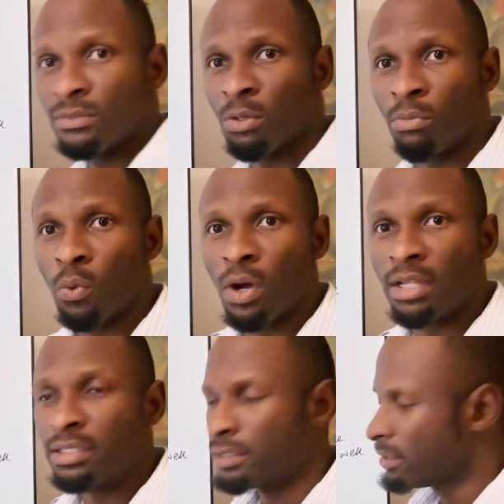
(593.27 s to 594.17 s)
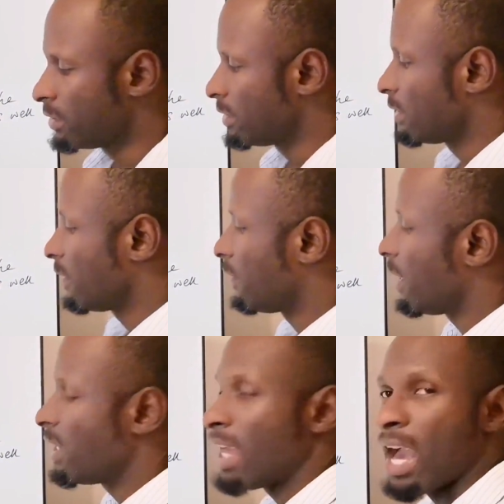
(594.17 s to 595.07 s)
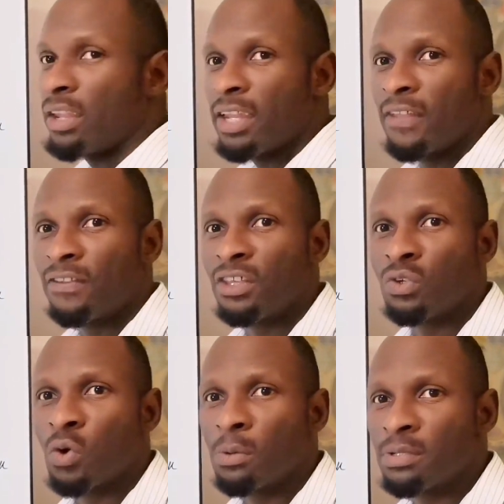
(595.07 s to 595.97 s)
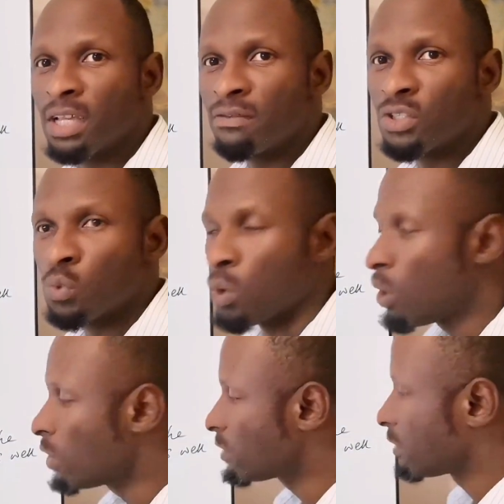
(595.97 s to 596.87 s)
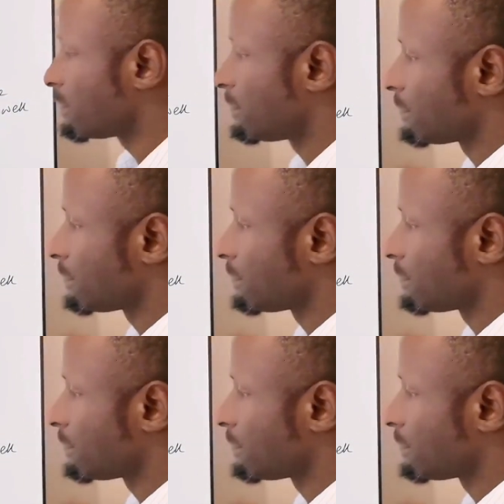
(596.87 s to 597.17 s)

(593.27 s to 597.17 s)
Number one. Then another thing you observe is what?